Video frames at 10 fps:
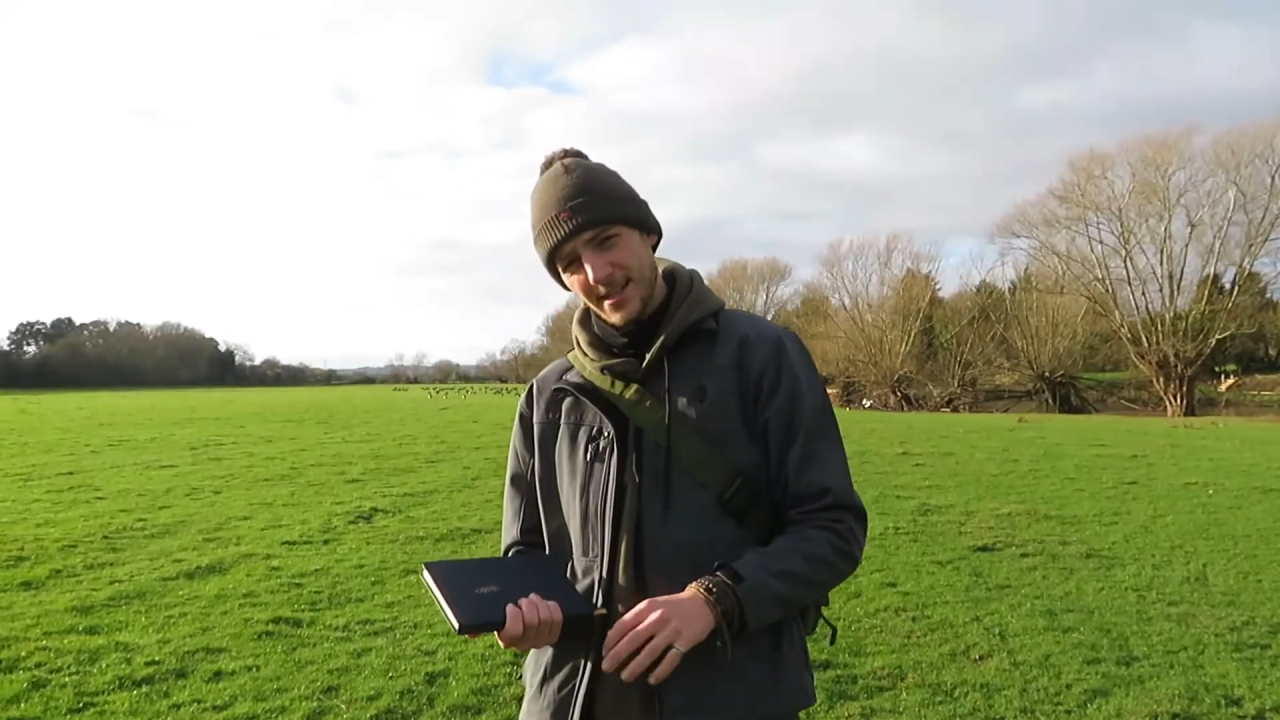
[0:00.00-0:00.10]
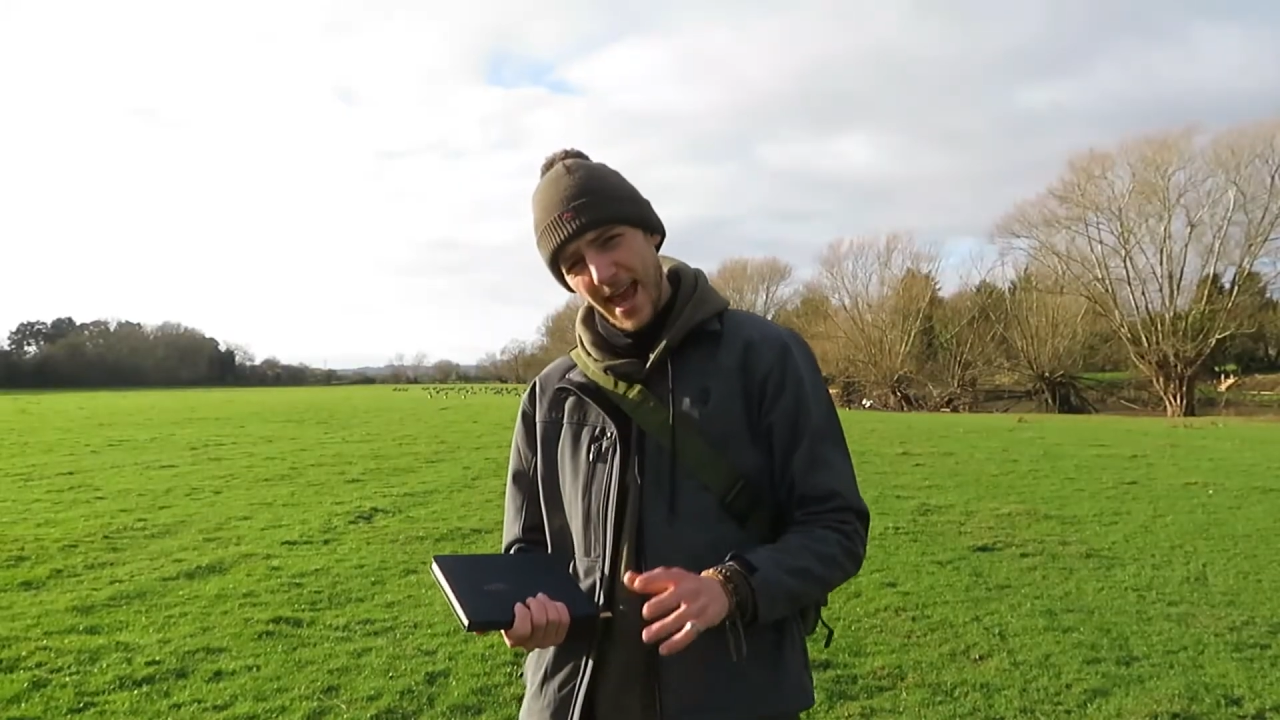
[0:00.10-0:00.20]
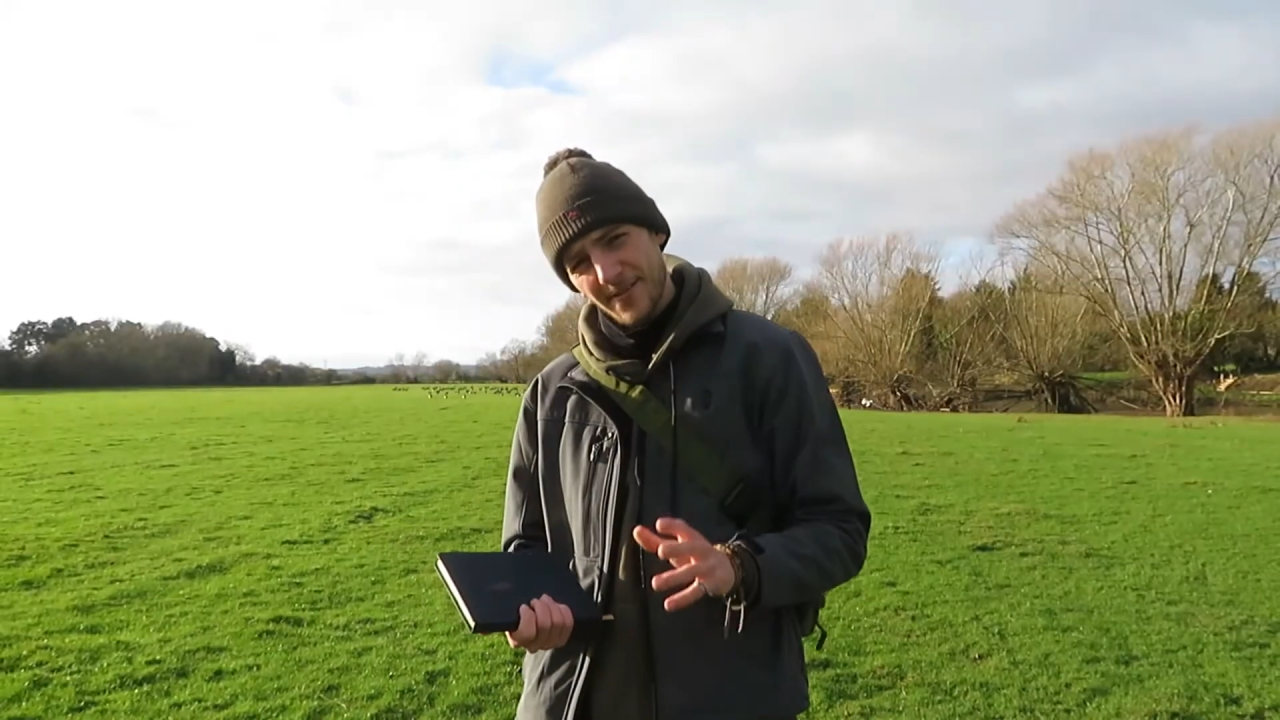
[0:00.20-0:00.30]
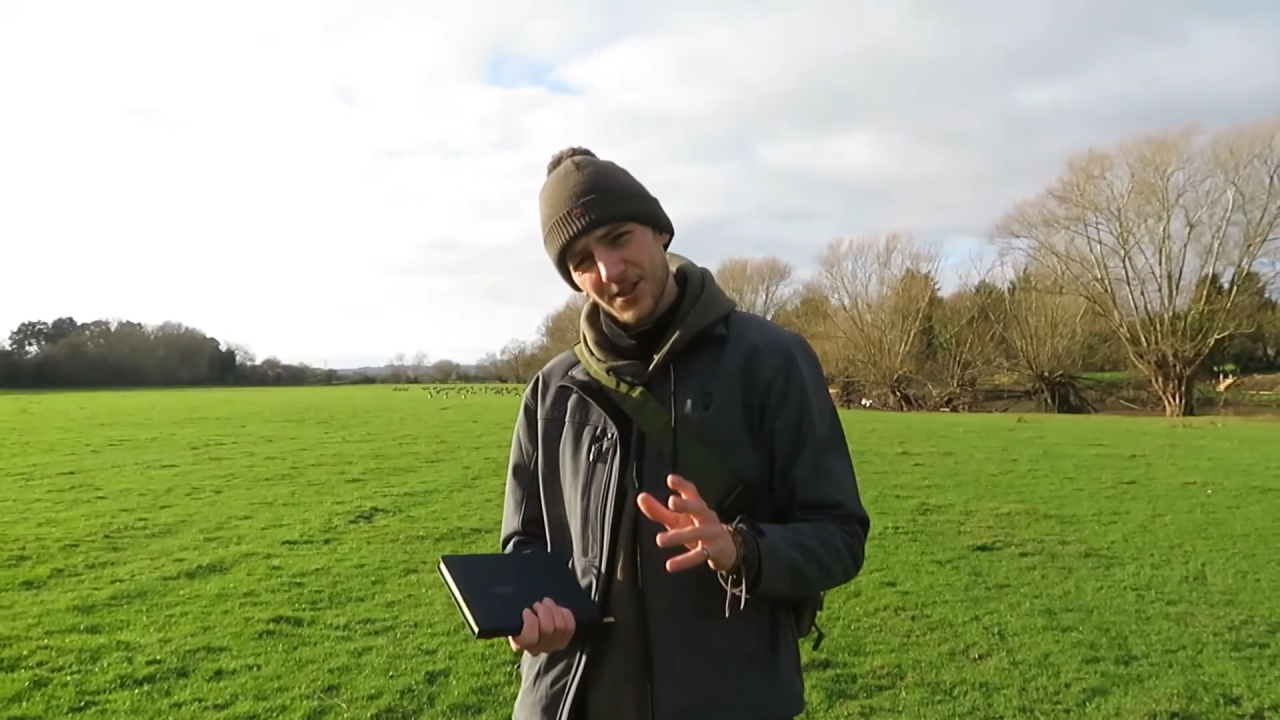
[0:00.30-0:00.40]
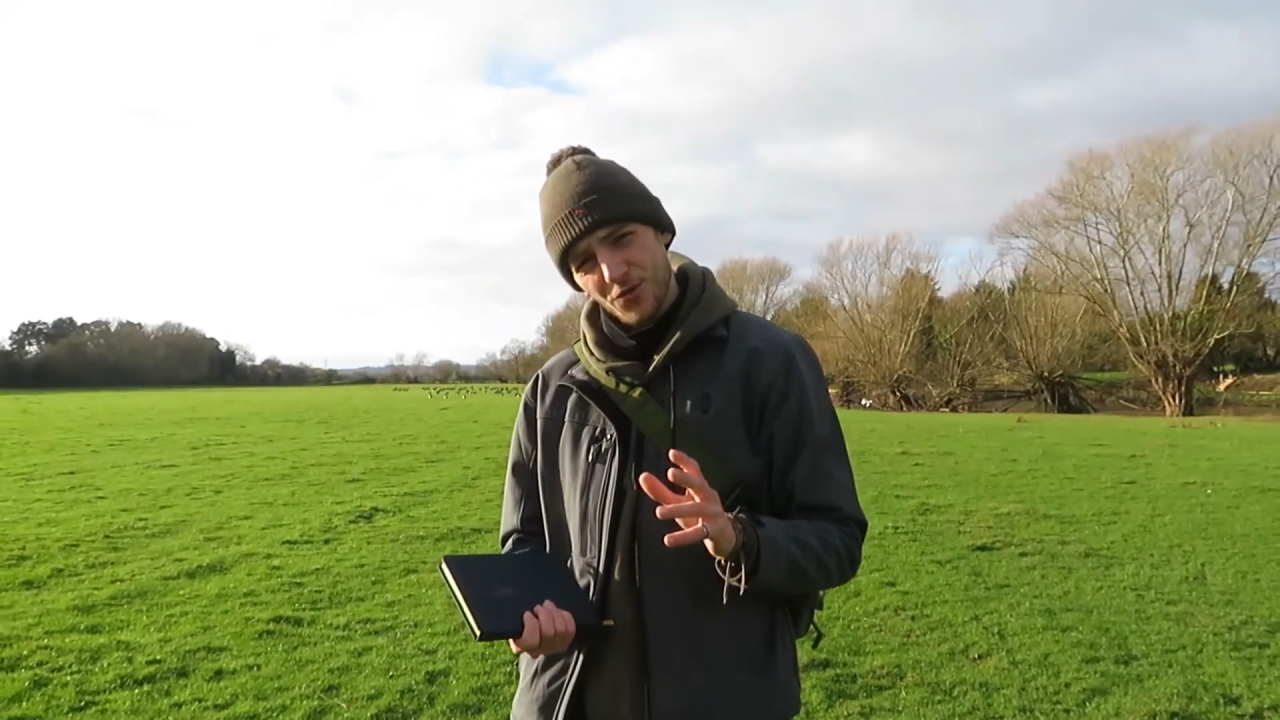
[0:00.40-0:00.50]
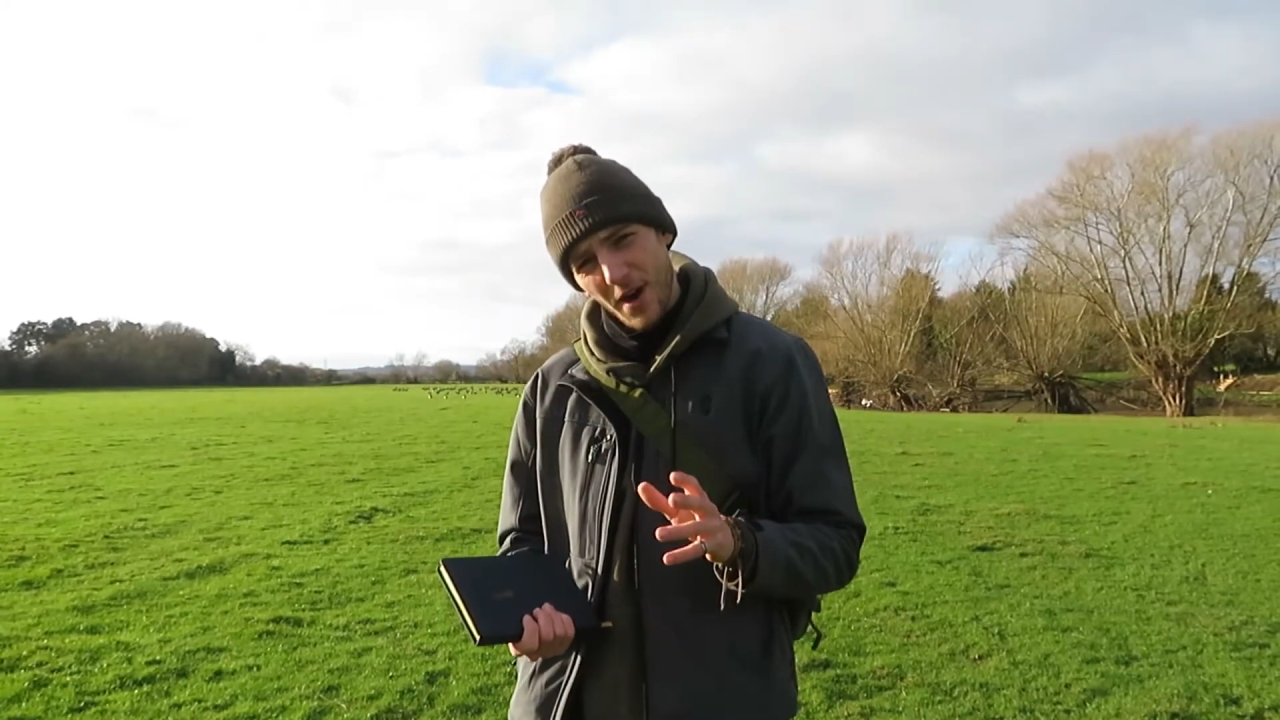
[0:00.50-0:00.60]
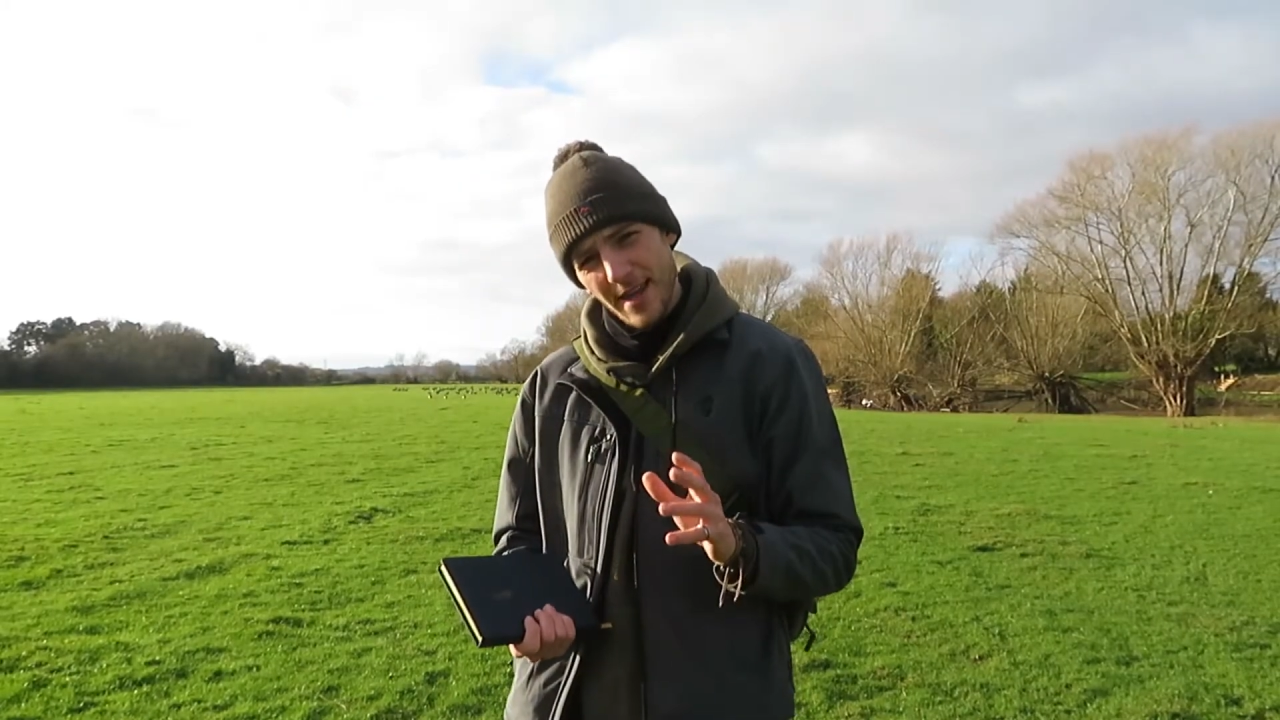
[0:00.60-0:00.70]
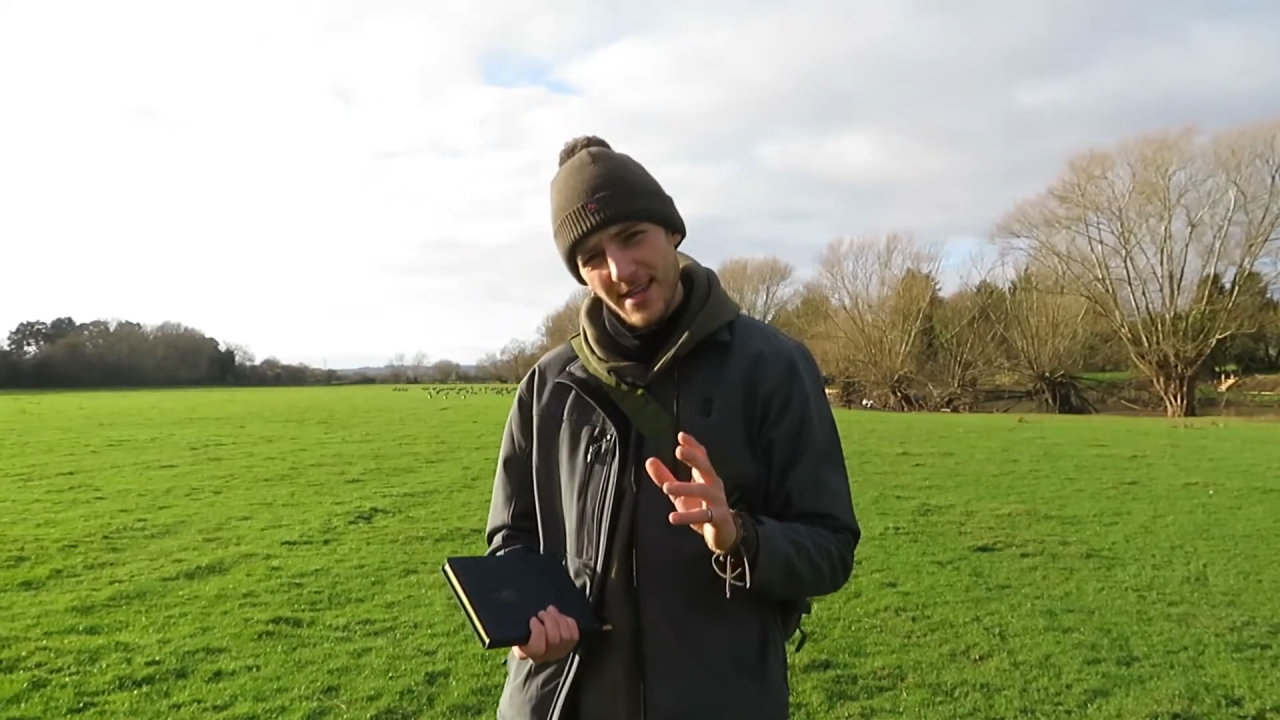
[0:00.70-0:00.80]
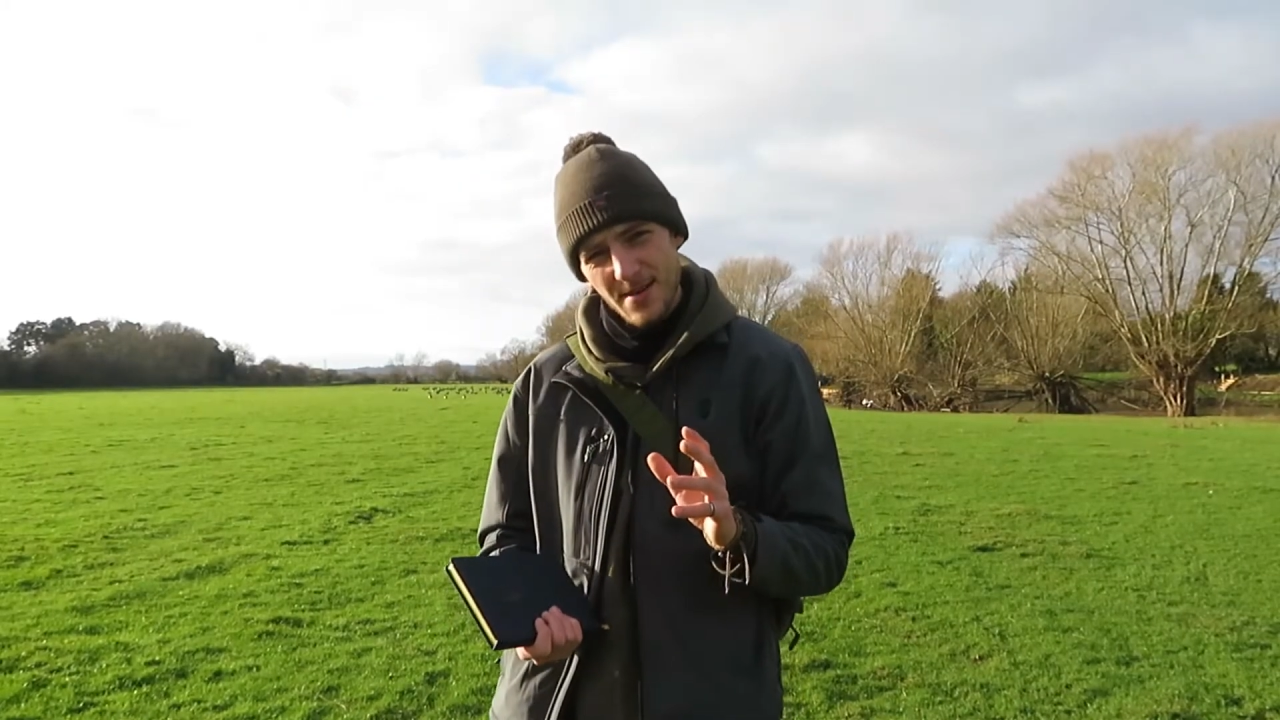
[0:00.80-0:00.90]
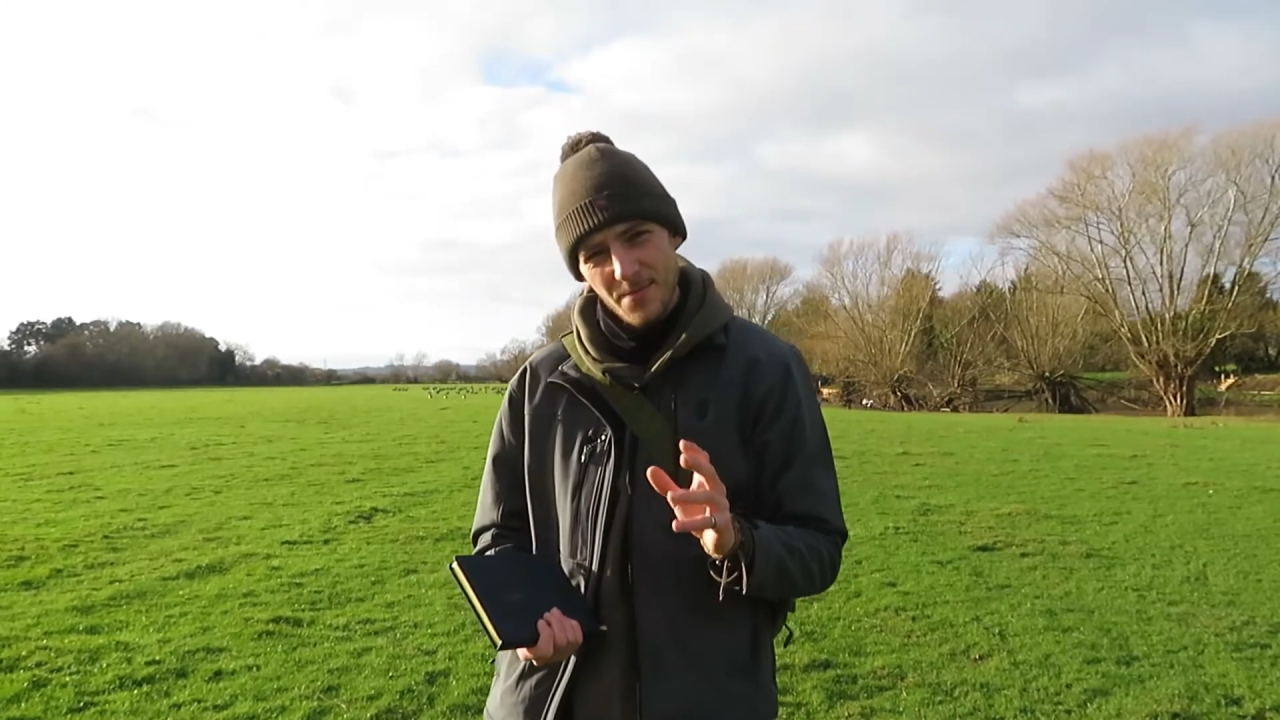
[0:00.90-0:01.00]
they have
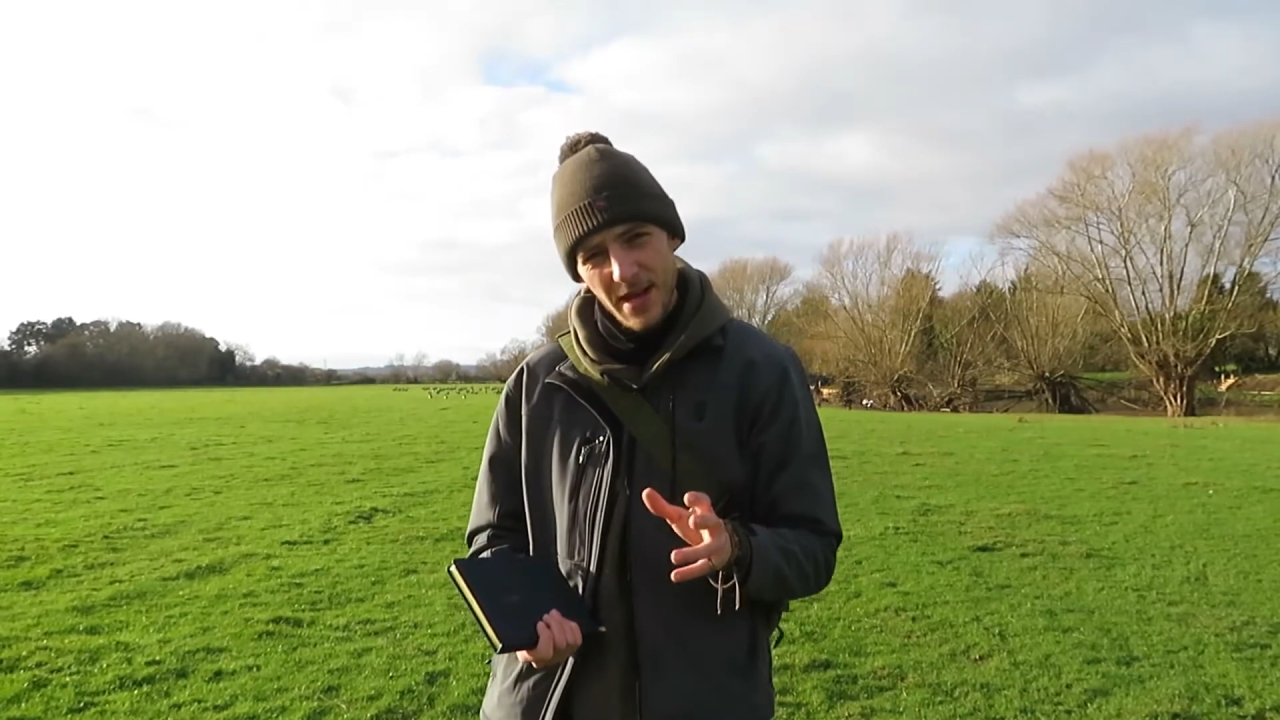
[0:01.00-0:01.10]
serrated